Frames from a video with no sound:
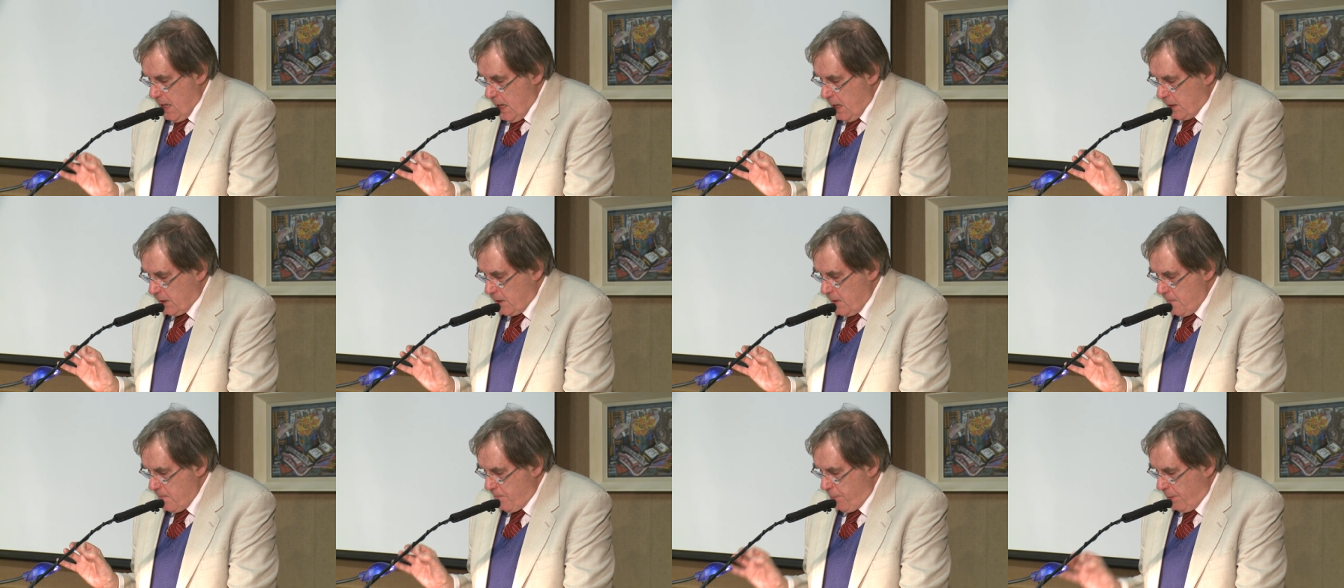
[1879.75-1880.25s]
a
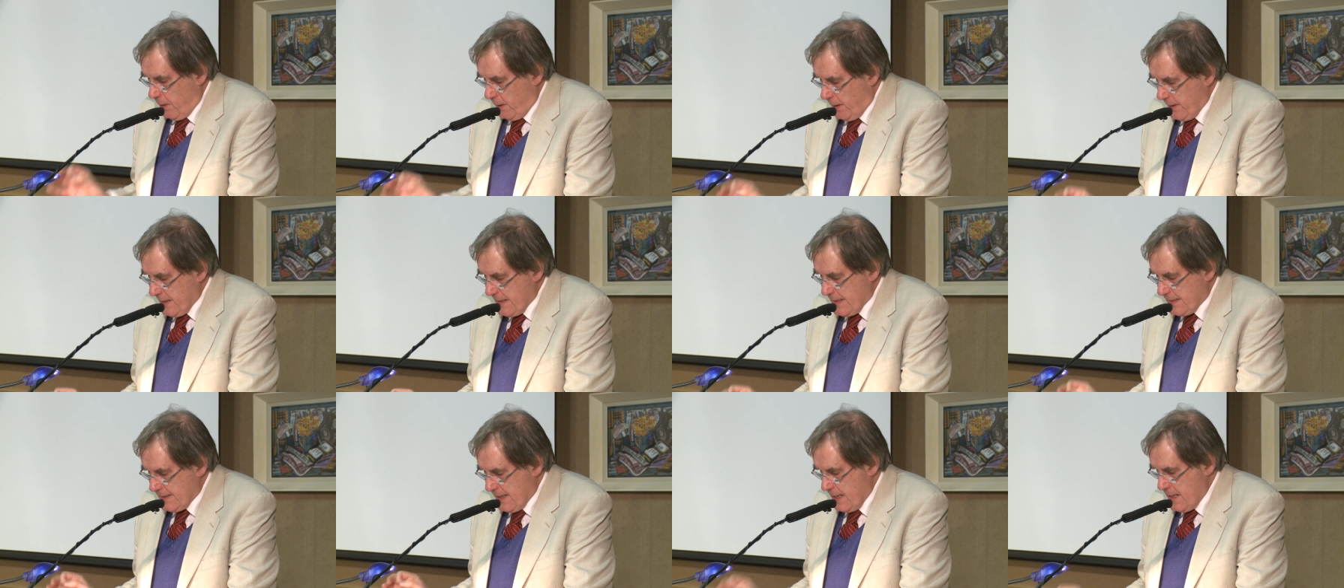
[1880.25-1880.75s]

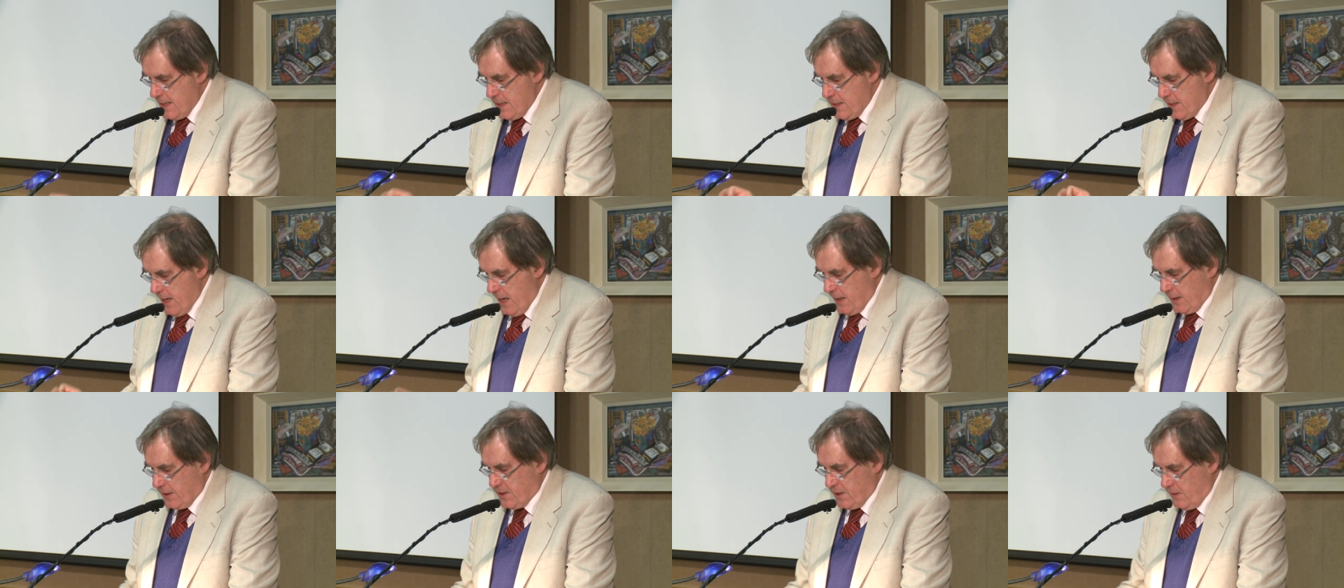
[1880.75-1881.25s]
complete
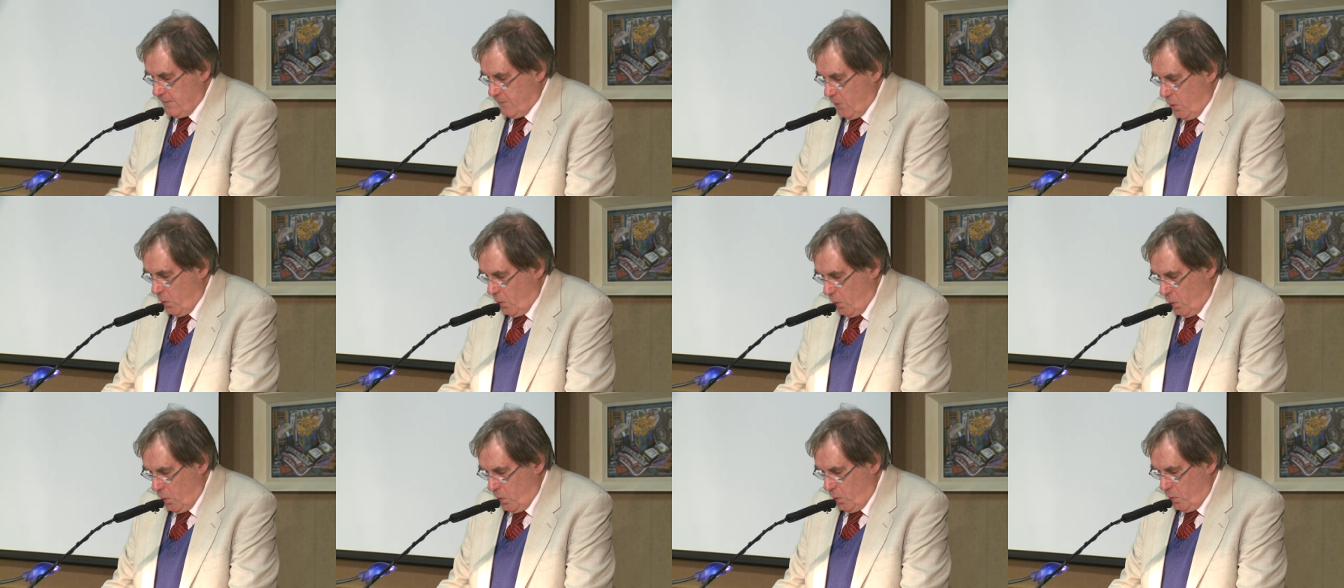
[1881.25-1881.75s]
index of
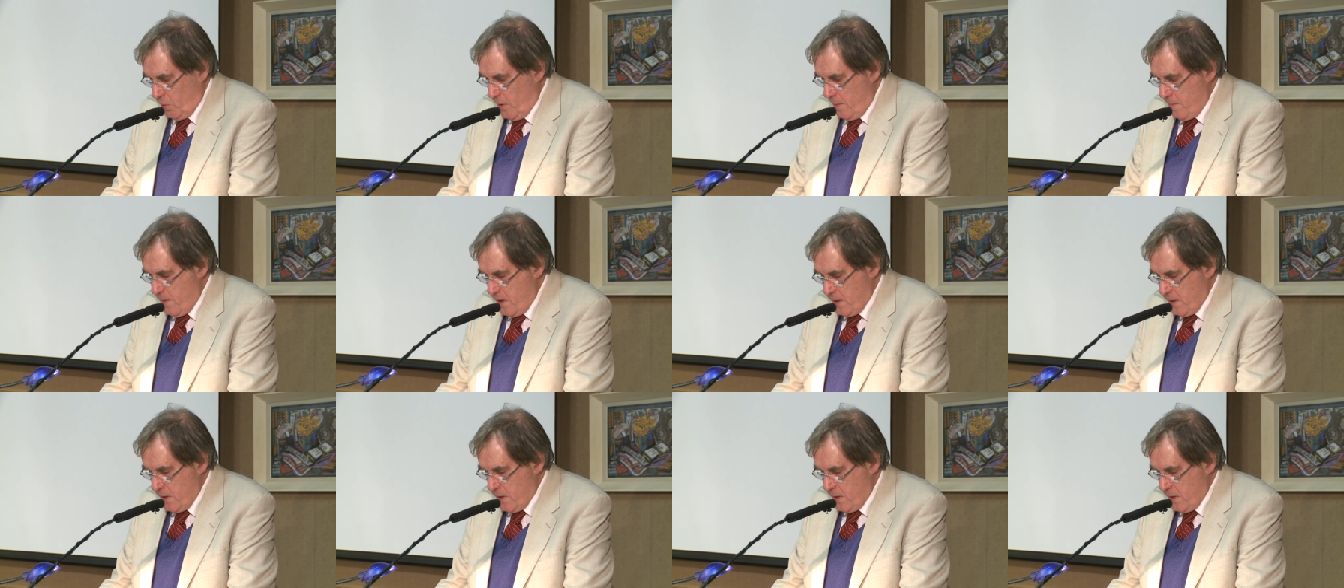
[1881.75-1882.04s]
all the